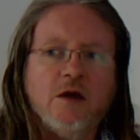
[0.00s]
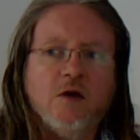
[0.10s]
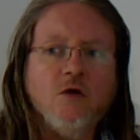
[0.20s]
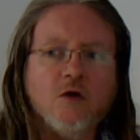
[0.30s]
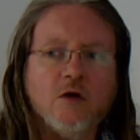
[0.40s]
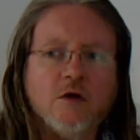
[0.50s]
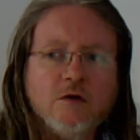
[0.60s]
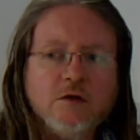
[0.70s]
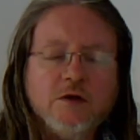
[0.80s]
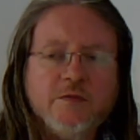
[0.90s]

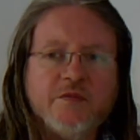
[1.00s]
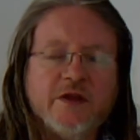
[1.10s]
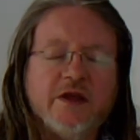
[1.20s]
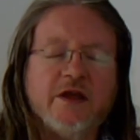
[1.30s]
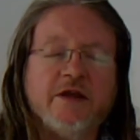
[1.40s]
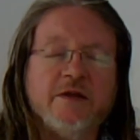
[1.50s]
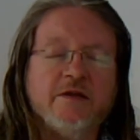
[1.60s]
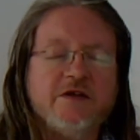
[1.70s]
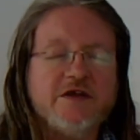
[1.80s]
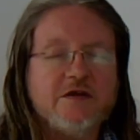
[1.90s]
or, and
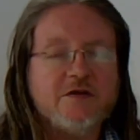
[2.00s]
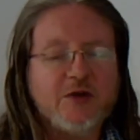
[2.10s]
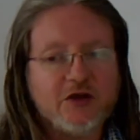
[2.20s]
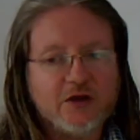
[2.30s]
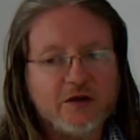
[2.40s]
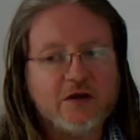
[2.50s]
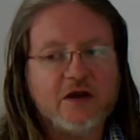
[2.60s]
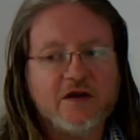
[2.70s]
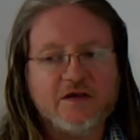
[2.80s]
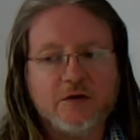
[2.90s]
this is especially the
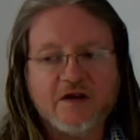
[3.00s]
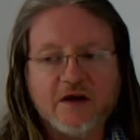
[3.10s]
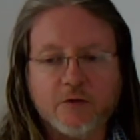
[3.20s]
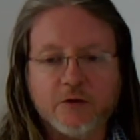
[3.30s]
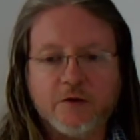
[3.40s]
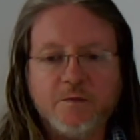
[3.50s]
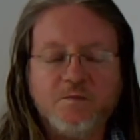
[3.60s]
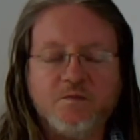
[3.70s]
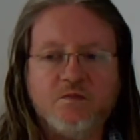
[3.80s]
case in a tower,